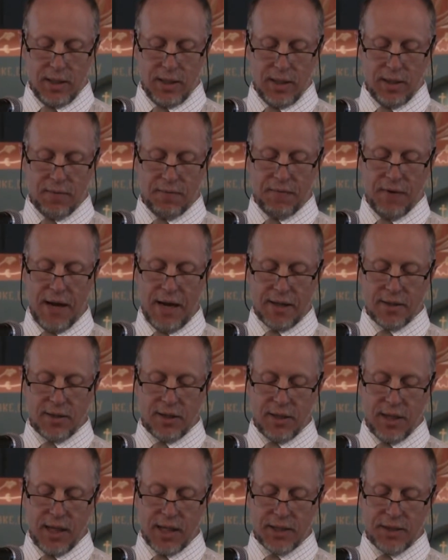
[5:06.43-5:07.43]
In fact,
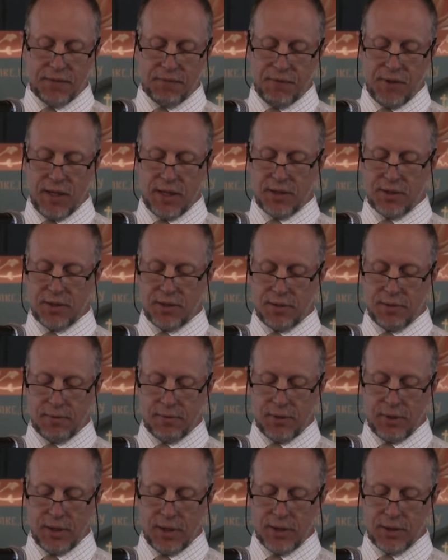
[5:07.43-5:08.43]
today's feast
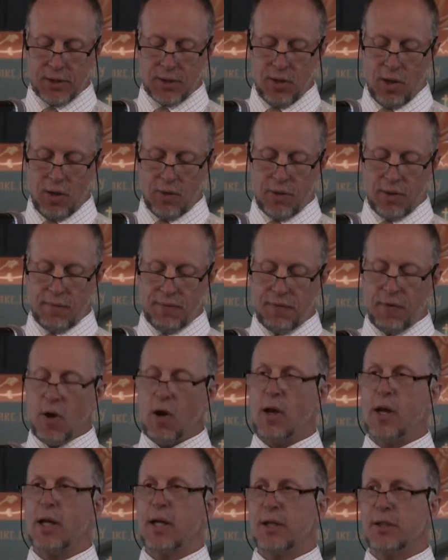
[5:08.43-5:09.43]
is called the
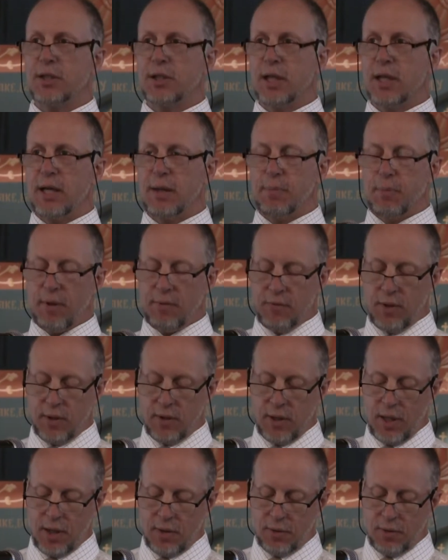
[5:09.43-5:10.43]
falling asleep of the
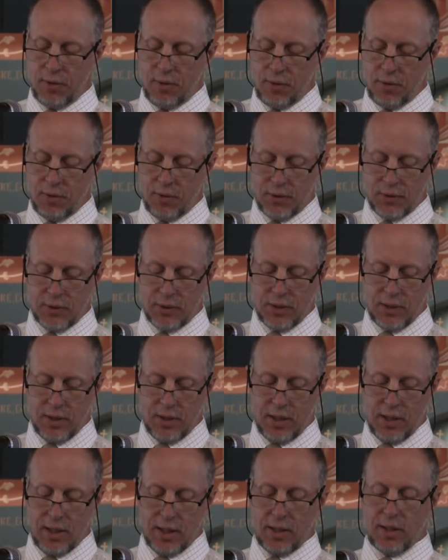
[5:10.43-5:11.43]
Theotokos,
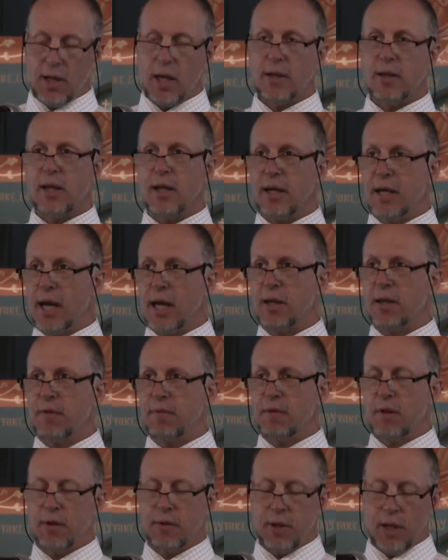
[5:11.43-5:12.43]
not the death
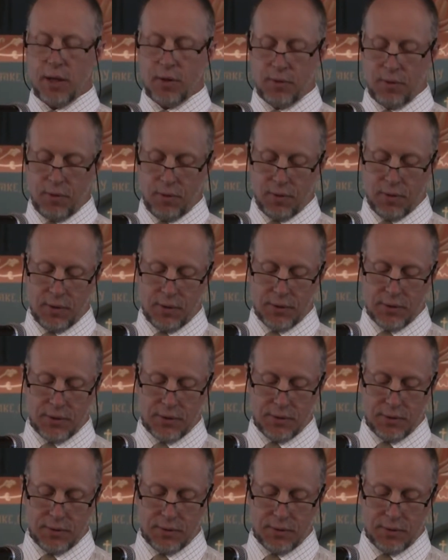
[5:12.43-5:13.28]
of the Theotokos.